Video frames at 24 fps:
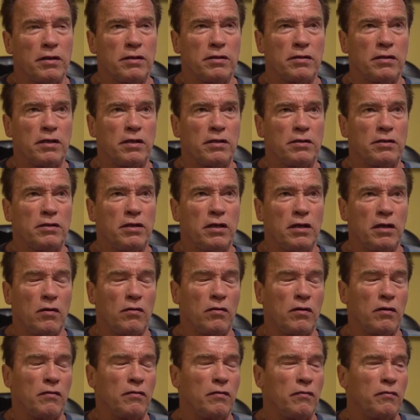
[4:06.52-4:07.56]

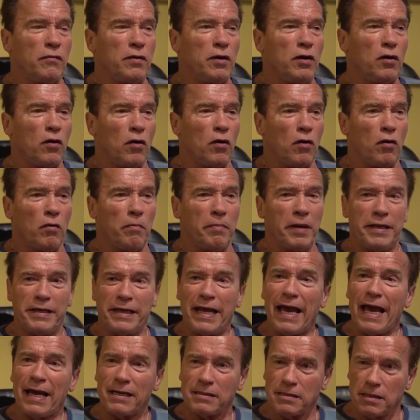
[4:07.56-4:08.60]
we all pay
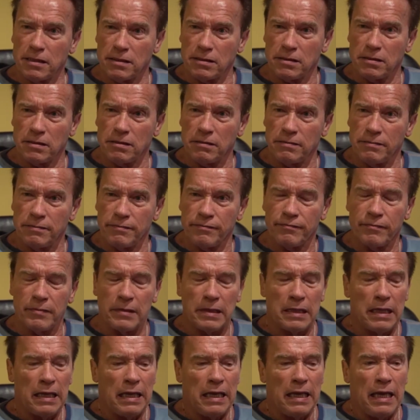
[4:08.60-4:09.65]
taxes
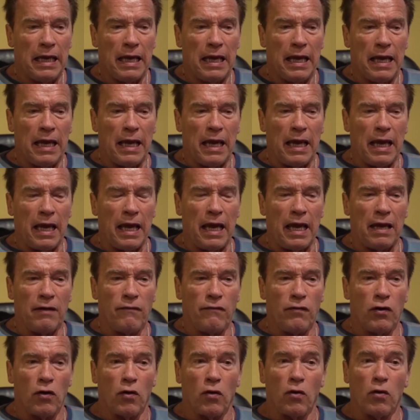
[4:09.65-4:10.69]

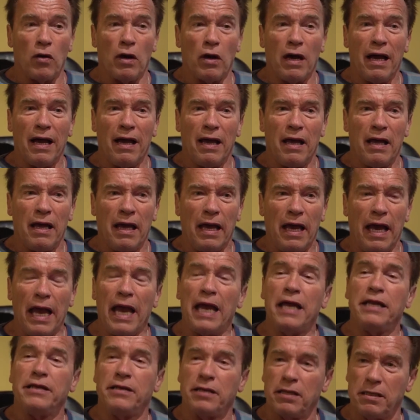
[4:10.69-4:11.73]
and we all
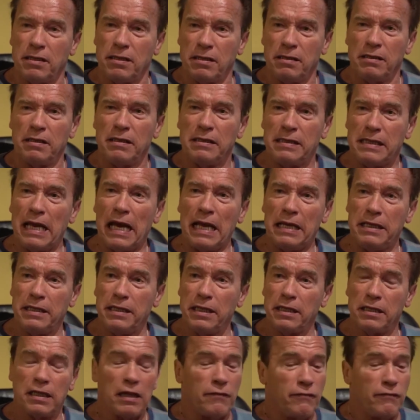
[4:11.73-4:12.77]
hate the
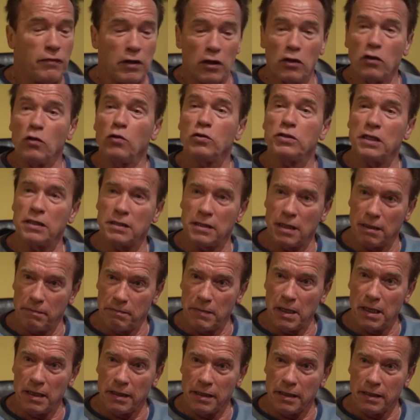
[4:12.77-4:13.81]
idea that we're losing that
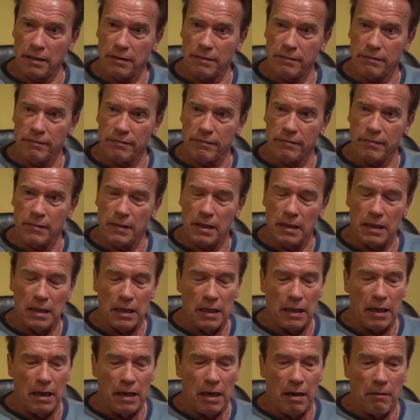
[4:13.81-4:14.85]
money.
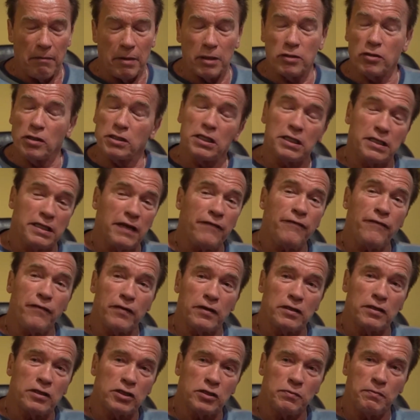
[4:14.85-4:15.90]
But there's a
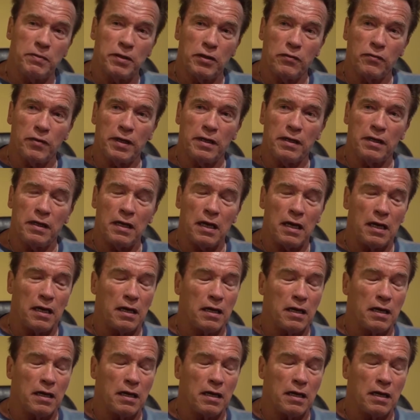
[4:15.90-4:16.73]
difference between